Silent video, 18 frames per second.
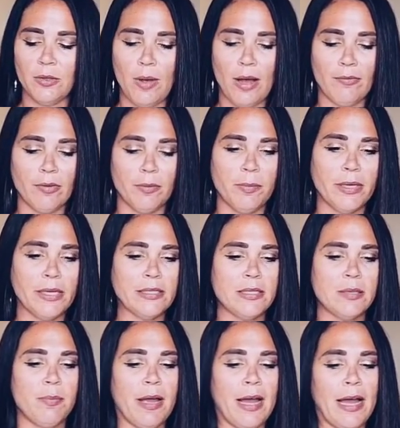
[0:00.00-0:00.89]
you have a
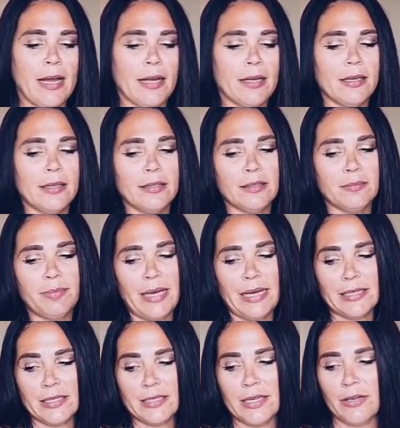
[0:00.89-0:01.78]
mixed bag in the
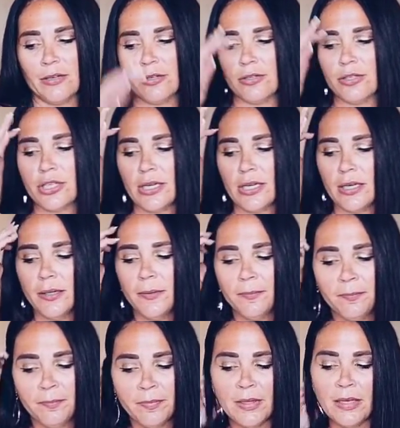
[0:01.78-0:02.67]
past
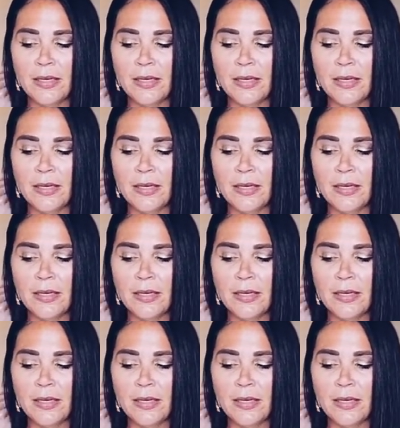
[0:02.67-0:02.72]
energy.